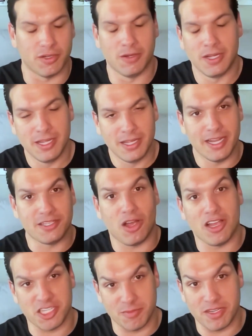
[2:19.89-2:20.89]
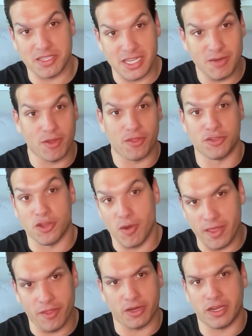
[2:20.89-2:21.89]
So it's awesome to see what they're
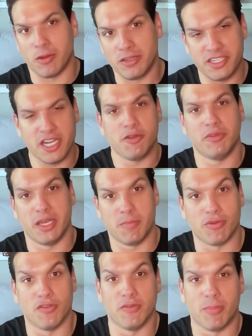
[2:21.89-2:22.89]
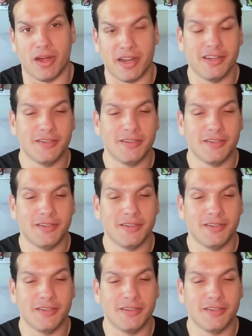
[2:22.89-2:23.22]
doing, and they're continually improve upon